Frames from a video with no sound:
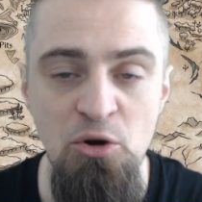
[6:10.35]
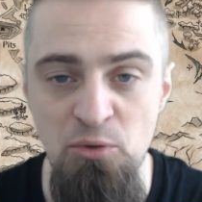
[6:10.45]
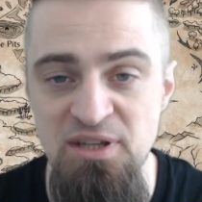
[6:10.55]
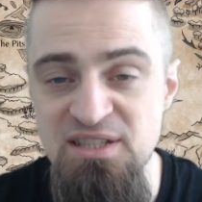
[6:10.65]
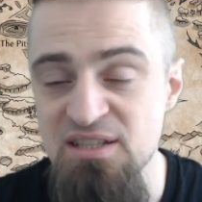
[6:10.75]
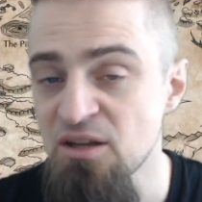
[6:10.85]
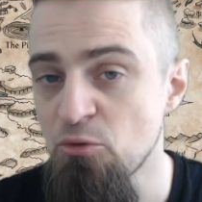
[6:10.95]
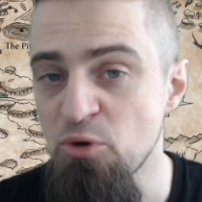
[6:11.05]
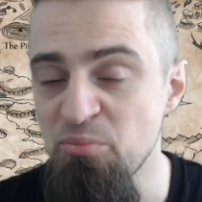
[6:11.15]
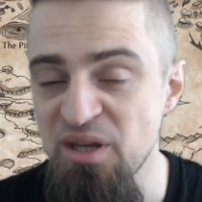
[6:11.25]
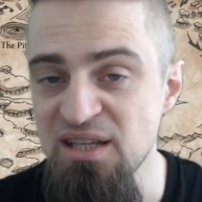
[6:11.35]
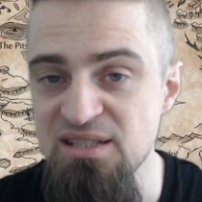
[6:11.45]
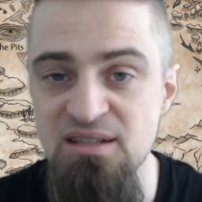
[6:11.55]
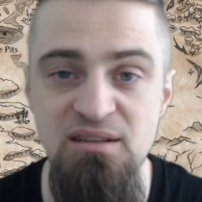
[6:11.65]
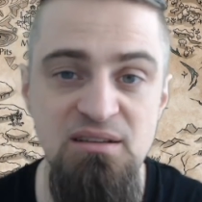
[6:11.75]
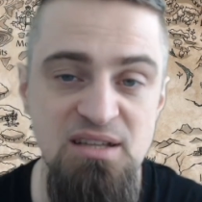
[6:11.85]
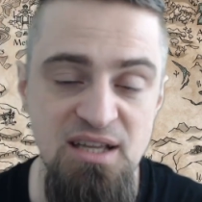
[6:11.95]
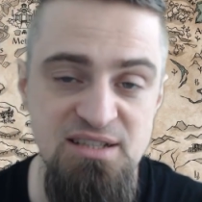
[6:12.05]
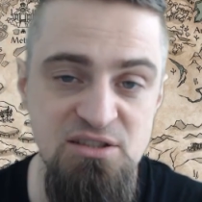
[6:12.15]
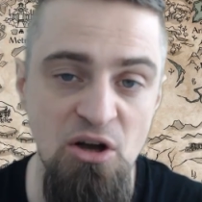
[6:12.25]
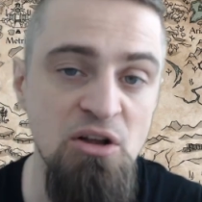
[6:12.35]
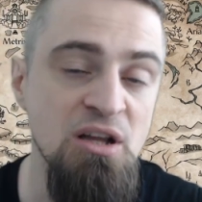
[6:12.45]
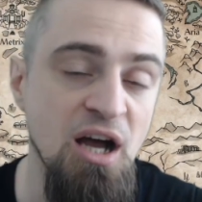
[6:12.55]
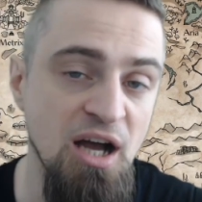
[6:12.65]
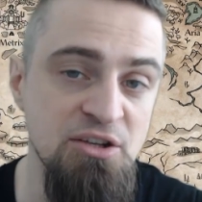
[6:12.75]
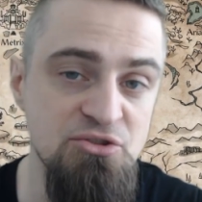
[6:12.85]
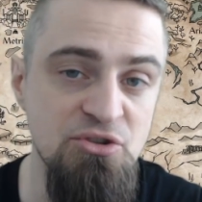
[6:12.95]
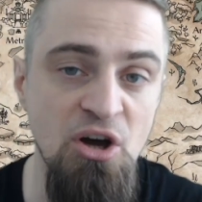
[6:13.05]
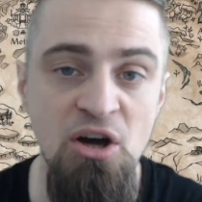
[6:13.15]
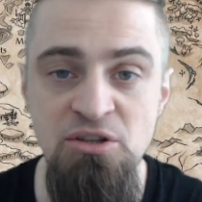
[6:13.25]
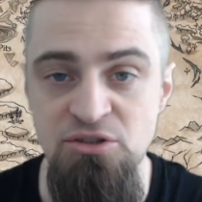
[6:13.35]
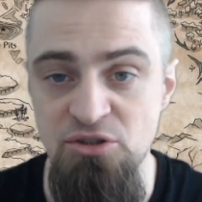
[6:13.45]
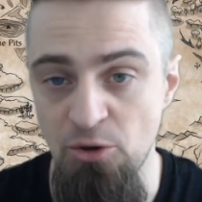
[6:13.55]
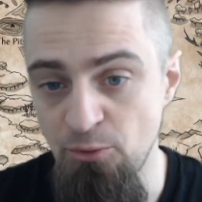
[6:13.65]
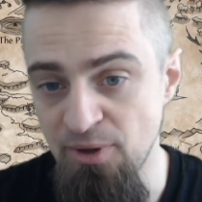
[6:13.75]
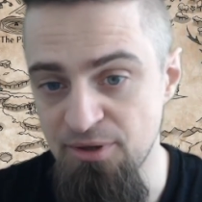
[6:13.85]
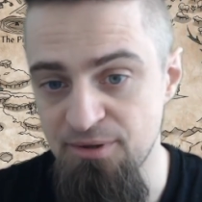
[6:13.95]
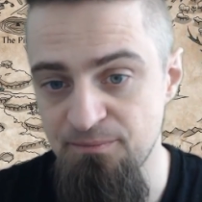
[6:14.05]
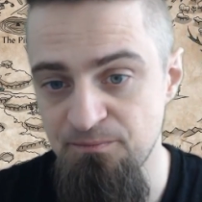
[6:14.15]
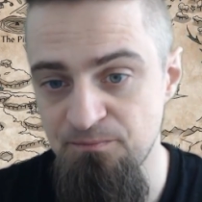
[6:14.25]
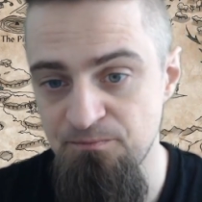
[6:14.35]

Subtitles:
Rinse, repeat, a stall, a draw, no winner.